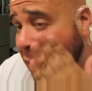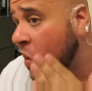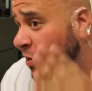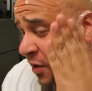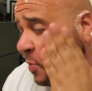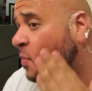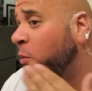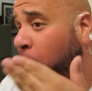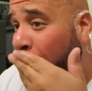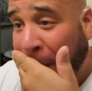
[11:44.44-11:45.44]
And if I
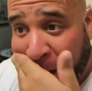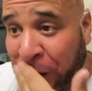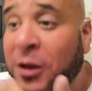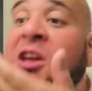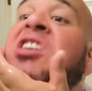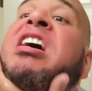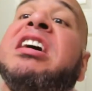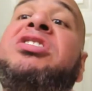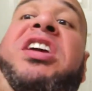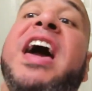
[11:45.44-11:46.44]
remember correctly, I think he
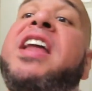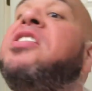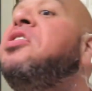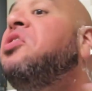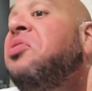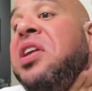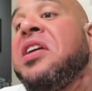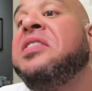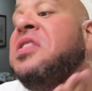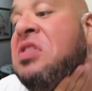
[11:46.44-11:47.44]
actually added an
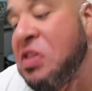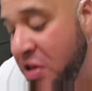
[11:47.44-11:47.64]
ingredient